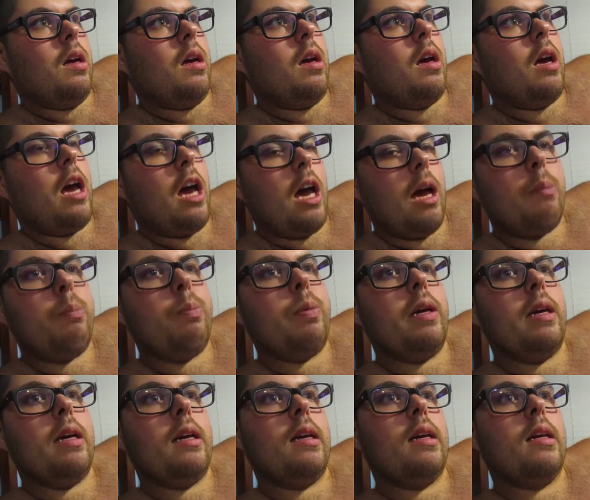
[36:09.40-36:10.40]

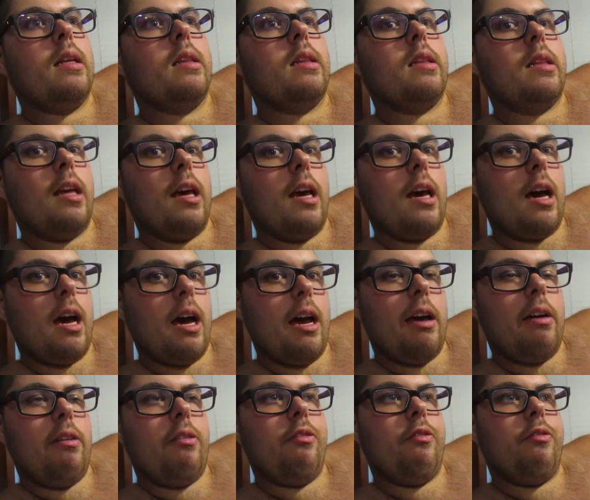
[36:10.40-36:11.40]
happy that
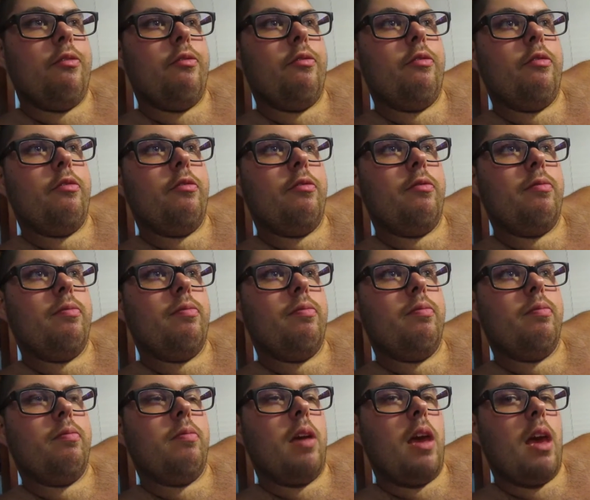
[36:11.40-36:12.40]
I
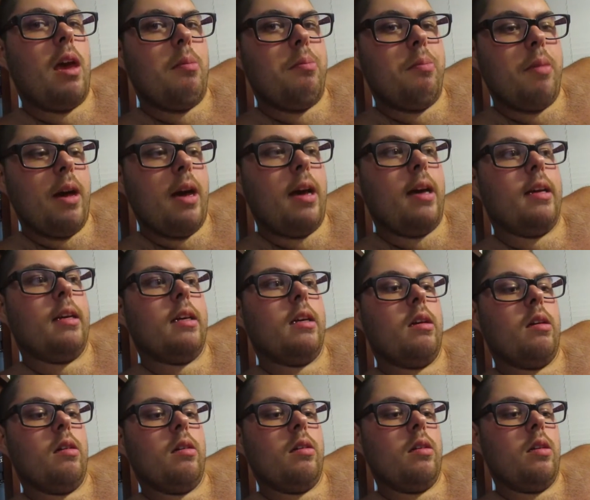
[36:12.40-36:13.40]
am back
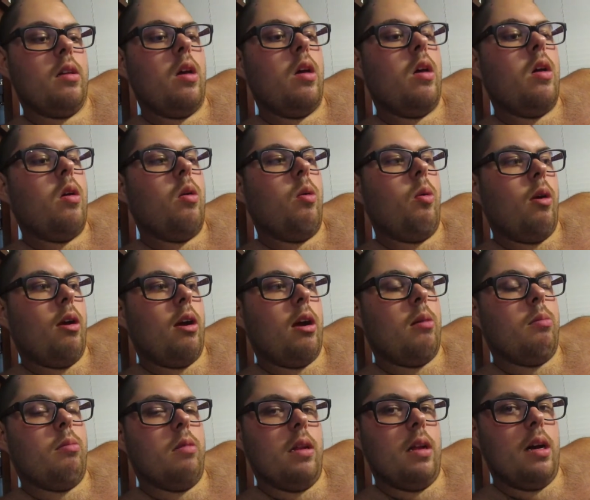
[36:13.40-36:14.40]
where I
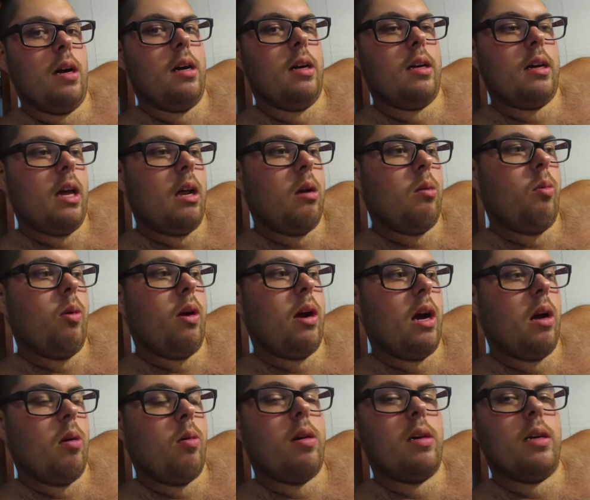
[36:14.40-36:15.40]
belong and
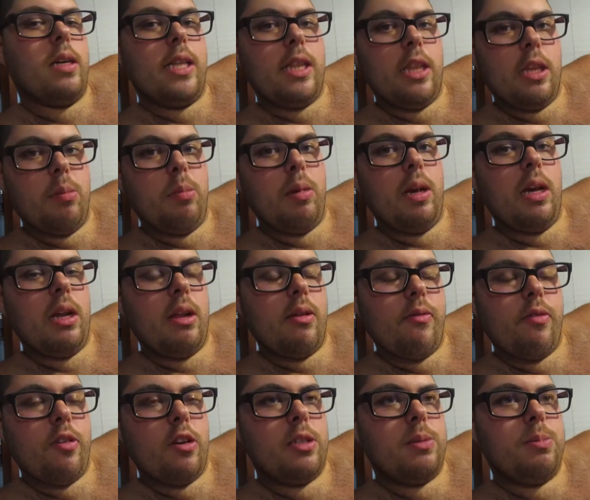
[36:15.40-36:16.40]
where I wanted to be in the
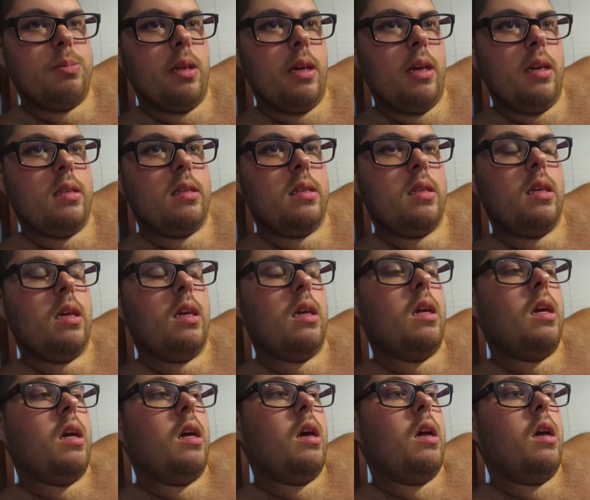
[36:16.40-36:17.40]
first place.
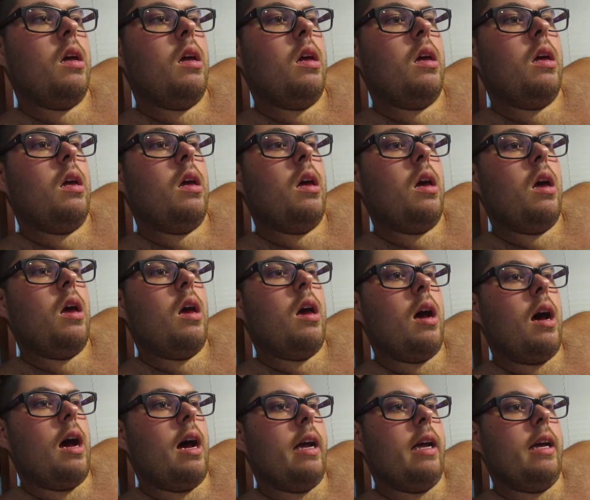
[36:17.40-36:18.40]

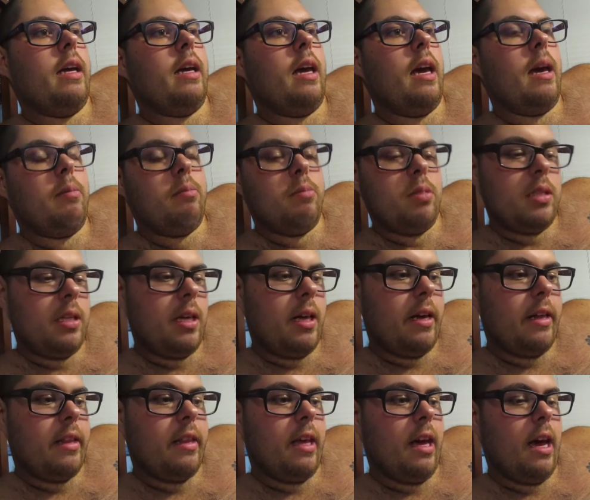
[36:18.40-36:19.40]
I am
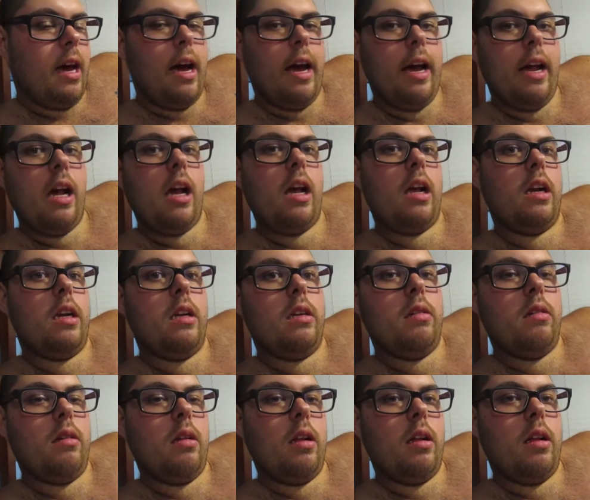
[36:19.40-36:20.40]
sad that I
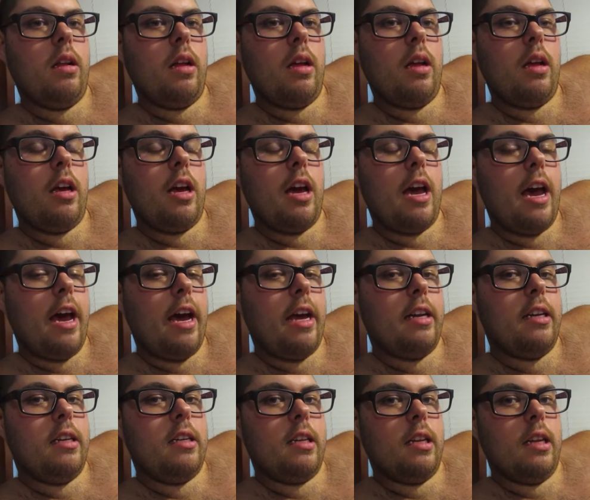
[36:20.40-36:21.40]
had
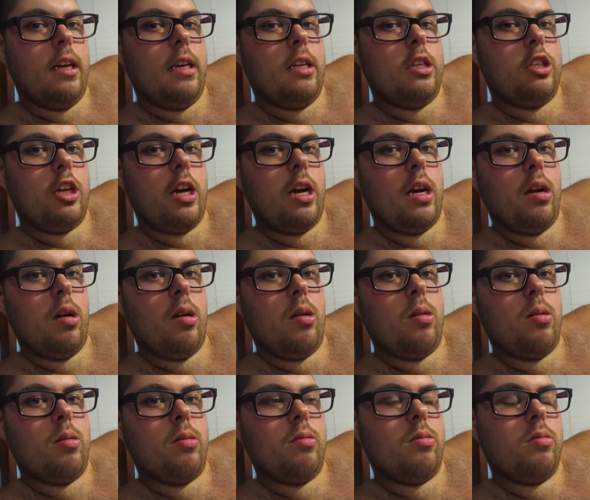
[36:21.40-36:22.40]
to let Shadow
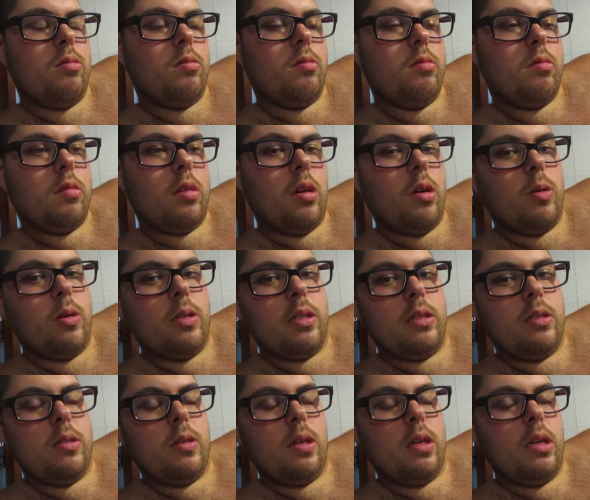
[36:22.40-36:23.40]
go
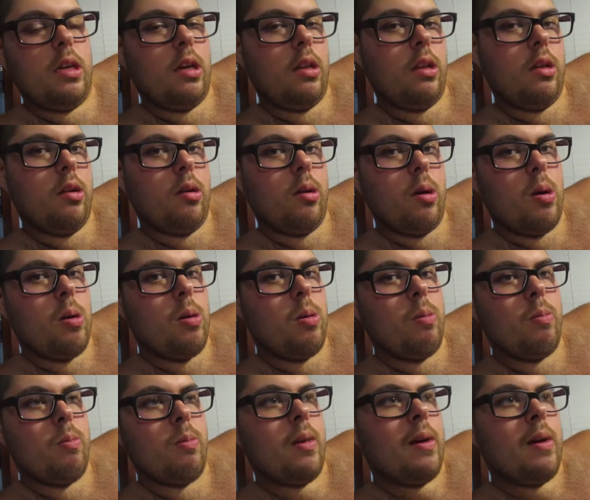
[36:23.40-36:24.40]
into another home,